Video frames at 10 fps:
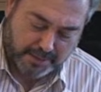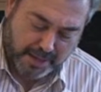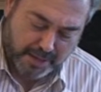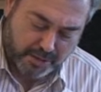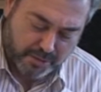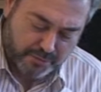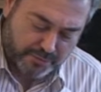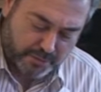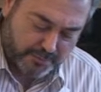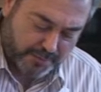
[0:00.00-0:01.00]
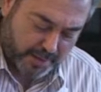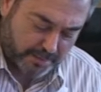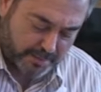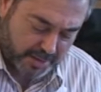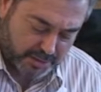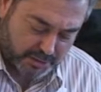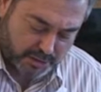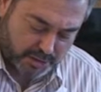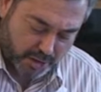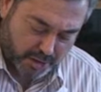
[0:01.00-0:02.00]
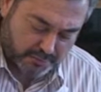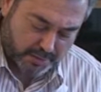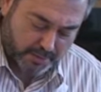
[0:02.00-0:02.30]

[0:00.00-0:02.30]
a good rule of thumb is to start with